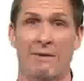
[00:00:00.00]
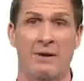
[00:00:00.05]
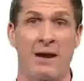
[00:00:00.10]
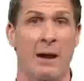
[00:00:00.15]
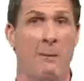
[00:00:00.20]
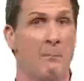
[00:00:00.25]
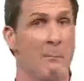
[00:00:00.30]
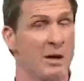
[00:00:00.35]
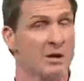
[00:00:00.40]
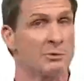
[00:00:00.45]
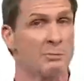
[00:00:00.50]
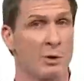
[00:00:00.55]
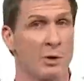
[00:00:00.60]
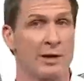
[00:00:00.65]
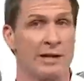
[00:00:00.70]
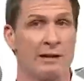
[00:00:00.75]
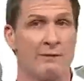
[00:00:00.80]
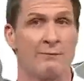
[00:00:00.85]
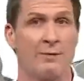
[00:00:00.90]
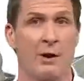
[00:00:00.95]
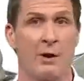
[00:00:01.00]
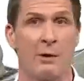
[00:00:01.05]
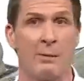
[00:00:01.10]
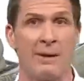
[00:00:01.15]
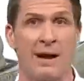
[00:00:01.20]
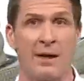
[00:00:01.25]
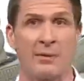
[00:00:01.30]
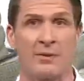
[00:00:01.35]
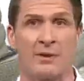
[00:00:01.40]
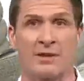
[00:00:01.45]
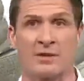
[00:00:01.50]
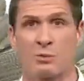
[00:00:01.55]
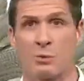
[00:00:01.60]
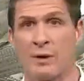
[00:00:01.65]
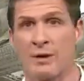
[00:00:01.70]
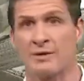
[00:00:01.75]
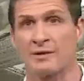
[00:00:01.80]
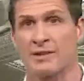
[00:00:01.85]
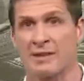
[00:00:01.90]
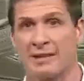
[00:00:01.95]
I've got much more info about this
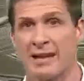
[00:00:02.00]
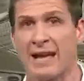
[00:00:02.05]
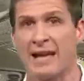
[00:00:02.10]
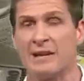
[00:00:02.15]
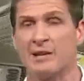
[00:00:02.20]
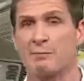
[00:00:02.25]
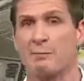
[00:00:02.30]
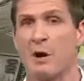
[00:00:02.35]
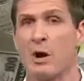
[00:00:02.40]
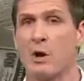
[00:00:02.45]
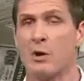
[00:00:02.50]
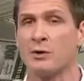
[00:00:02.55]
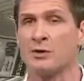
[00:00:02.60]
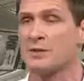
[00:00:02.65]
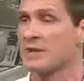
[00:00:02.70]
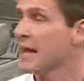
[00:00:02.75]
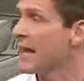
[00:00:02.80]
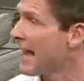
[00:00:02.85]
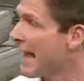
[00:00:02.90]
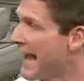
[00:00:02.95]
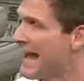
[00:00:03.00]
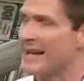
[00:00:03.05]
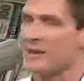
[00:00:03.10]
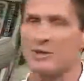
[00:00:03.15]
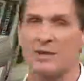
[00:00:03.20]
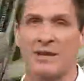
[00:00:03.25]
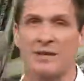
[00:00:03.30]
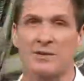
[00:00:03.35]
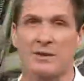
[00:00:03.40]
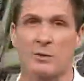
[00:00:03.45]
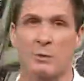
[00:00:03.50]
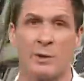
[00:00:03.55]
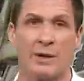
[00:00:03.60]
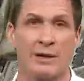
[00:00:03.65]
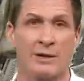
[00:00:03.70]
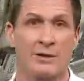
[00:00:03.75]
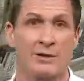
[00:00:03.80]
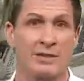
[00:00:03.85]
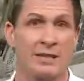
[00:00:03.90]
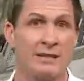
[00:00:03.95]
with today's post at Jason
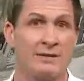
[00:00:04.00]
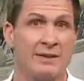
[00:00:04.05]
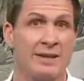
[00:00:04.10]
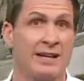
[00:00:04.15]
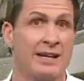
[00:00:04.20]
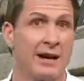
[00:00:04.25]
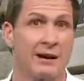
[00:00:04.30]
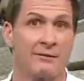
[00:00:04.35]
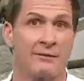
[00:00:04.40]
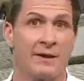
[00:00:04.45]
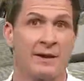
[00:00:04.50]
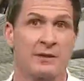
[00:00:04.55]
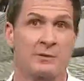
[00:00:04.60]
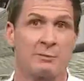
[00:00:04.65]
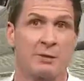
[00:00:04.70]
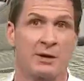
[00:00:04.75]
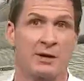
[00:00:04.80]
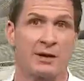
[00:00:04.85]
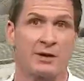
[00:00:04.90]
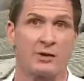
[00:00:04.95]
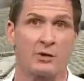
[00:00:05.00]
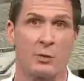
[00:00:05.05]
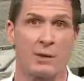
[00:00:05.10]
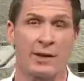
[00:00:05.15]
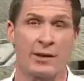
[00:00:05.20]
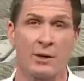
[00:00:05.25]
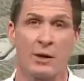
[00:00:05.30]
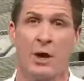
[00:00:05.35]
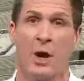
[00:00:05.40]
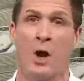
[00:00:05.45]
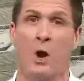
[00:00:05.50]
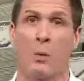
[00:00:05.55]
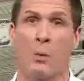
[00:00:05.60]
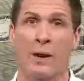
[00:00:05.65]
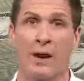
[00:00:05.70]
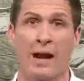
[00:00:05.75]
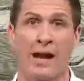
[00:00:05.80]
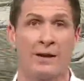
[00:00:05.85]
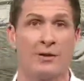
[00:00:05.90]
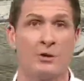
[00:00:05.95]
Wheeler TV on Facebook and Twitter,
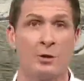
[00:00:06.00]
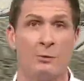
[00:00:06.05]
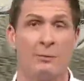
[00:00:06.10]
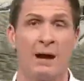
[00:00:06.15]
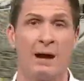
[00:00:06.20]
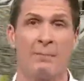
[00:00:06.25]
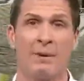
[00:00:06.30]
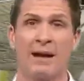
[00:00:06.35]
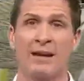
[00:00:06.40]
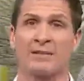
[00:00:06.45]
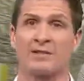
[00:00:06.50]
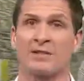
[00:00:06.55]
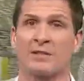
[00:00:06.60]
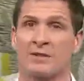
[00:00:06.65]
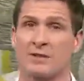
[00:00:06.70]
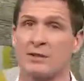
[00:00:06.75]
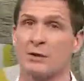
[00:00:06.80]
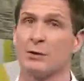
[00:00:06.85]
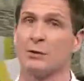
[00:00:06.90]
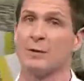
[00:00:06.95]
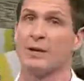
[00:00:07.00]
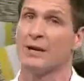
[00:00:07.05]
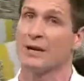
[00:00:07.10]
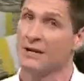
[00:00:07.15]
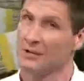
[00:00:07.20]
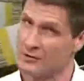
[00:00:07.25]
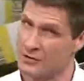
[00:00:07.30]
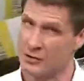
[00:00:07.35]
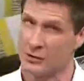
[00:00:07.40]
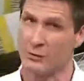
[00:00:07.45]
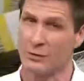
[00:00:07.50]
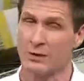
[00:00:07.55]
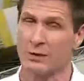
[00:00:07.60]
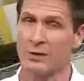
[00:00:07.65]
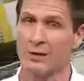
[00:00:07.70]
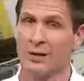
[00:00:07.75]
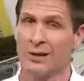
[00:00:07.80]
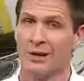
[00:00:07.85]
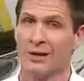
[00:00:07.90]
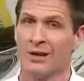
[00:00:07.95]
where I do my best to
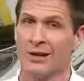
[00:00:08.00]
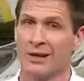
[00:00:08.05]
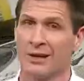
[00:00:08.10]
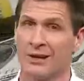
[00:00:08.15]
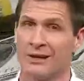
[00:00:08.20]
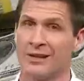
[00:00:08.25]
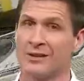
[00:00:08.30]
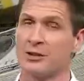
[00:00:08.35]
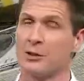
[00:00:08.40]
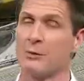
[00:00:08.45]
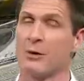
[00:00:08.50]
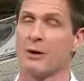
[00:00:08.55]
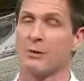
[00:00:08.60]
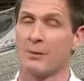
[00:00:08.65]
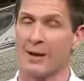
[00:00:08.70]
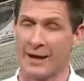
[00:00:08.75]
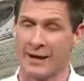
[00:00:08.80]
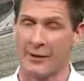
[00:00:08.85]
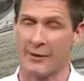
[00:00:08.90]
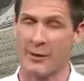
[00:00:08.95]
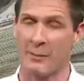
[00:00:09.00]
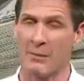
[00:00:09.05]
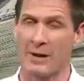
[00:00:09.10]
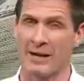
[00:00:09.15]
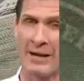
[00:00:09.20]
ensure that you are right on the